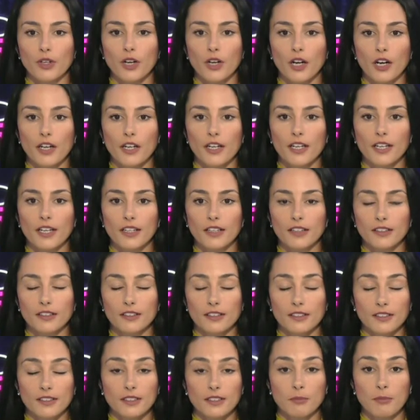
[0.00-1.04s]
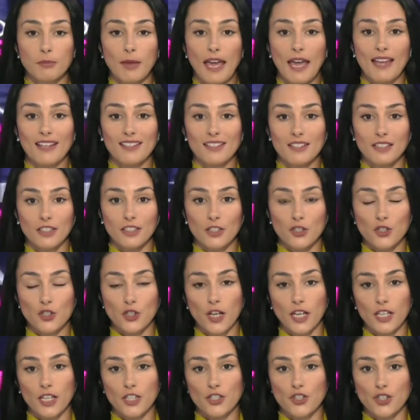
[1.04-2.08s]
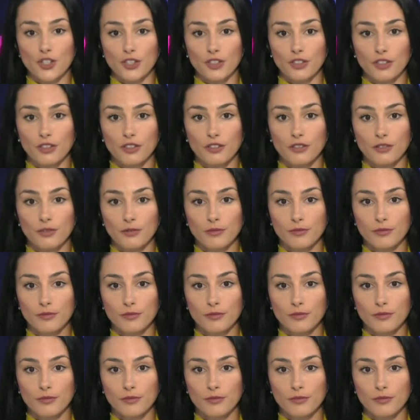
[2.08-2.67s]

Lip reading: regarding the demand situation?